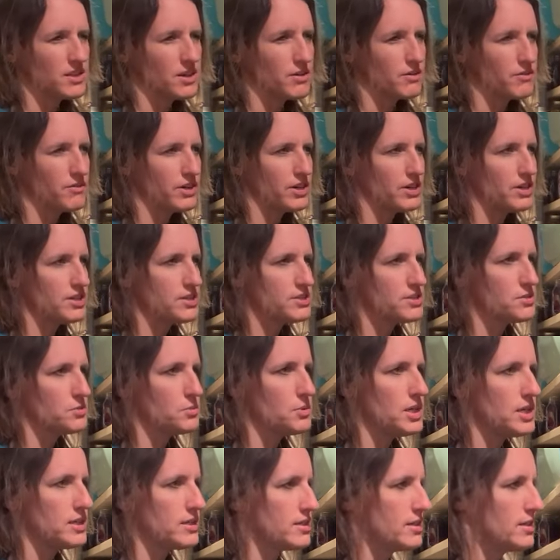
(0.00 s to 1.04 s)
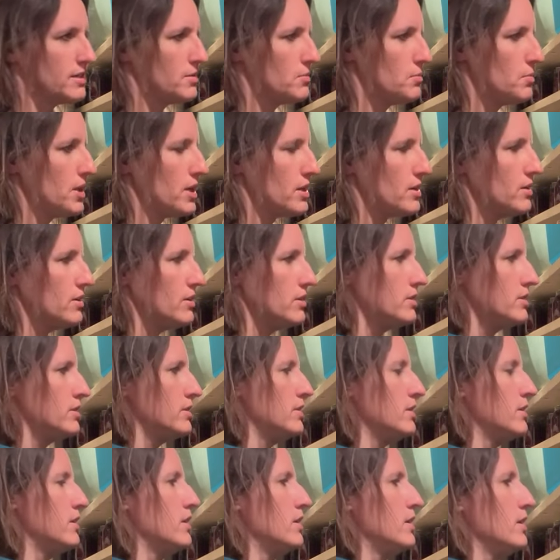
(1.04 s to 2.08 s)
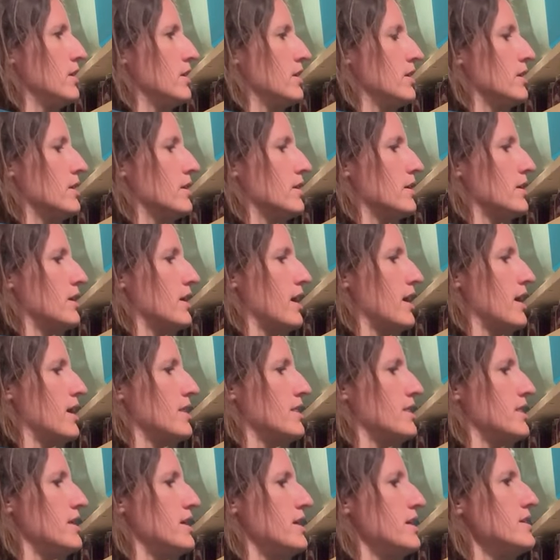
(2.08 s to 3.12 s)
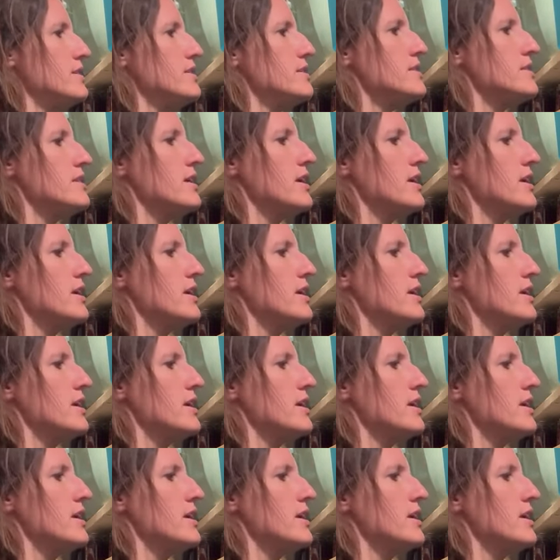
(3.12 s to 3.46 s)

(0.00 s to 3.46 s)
they're a very sweet pickle. Okay, this